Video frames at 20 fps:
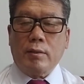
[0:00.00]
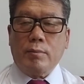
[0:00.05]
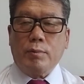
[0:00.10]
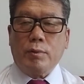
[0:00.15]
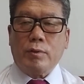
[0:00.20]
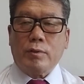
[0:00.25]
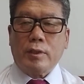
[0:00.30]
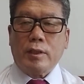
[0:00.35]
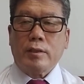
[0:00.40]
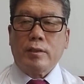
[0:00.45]

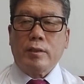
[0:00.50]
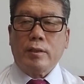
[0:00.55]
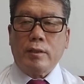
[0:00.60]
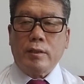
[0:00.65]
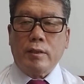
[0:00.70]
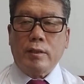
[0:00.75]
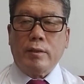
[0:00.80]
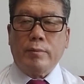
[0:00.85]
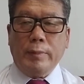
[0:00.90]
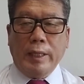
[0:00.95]
project
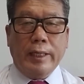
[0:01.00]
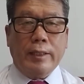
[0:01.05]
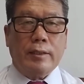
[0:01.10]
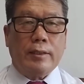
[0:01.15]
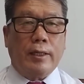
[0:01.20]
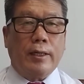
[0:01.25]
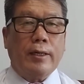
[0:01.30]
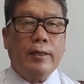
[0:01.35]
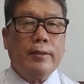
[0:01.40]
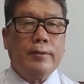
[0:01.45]

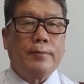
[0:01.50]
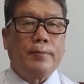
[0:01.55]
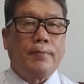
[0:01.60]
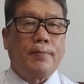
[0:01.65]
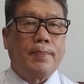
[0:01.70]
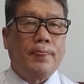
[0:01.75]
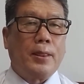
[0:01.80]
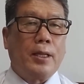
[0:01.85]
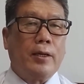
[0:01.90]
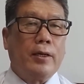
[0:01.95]
manager,
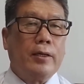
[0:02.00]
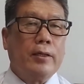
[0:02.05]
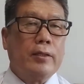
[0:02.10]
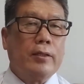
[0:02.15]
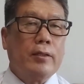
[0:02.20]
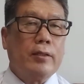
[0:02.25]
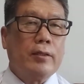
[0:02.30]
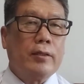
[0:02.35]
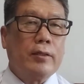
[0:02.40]
and